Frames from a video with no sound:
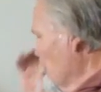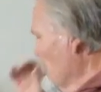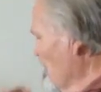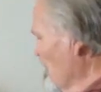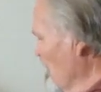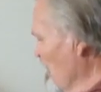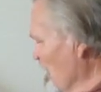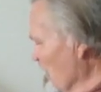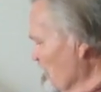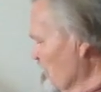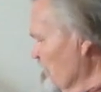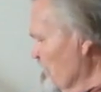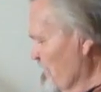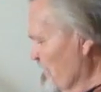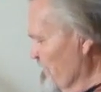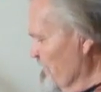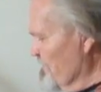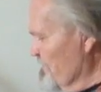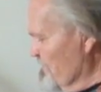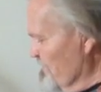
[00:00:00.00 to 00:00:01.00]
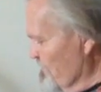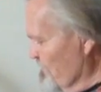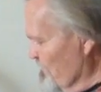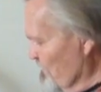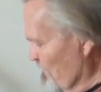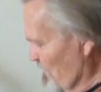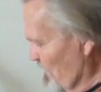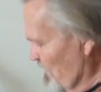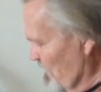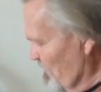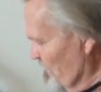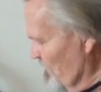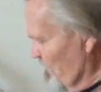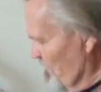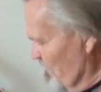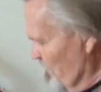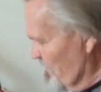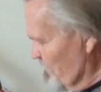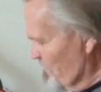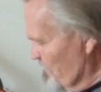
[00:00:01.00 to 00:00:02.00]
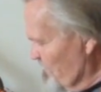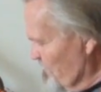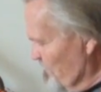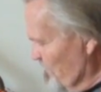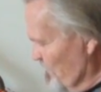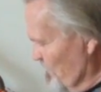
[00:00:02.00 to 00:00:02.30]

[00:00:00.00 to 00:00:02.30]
onto this at this